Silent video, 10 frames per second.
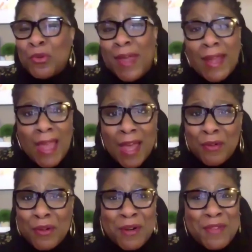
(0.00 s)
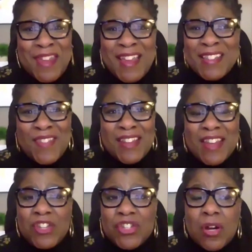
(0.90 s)
Hangout or things of that
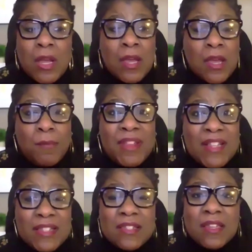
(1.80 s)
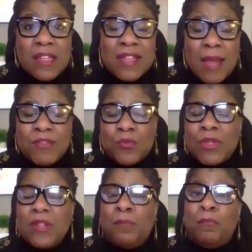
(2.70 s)
nature. But this is a good time to
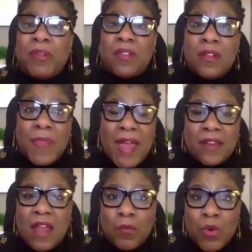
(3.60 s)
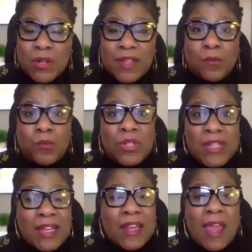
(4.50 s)
really build that network that
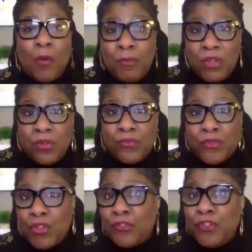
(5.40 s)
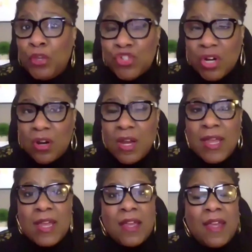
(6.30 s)
really can help you for the future.
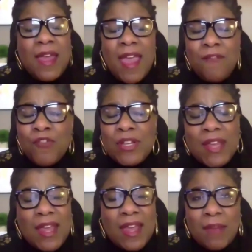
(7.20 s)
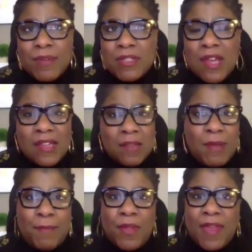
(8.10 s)
Every day I've been telling
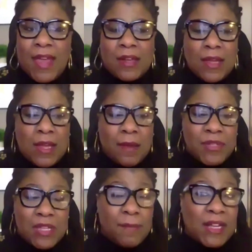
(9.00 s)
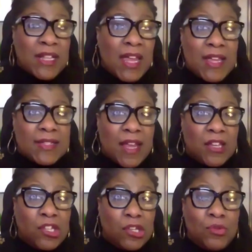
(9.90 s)
people that, telling my clients that
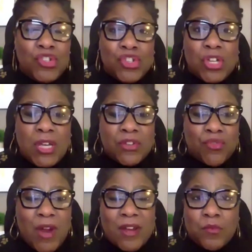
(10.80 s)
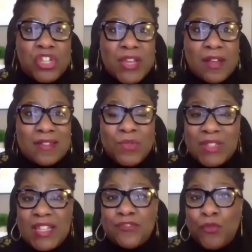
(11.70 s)
you should try to reach out to at
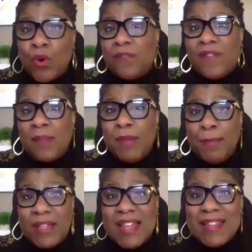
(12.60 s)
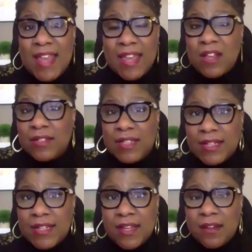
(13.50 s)
least 4 or 5 people a day on LinkedIn.